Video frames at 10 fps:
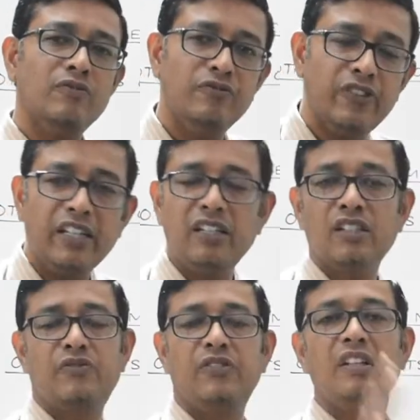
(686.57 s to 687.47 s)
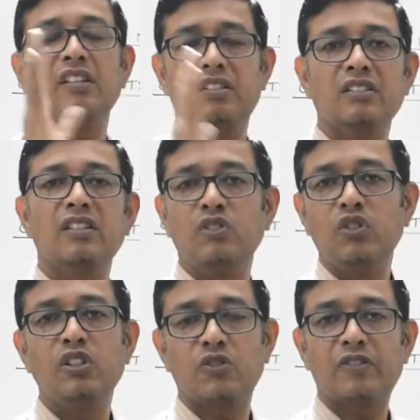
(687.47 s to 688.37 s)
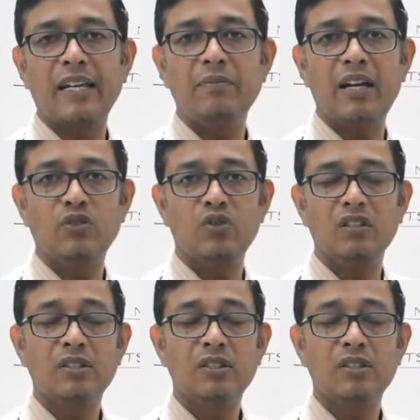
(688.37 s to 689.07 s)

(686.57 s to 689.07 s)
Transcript: various other units of time as well.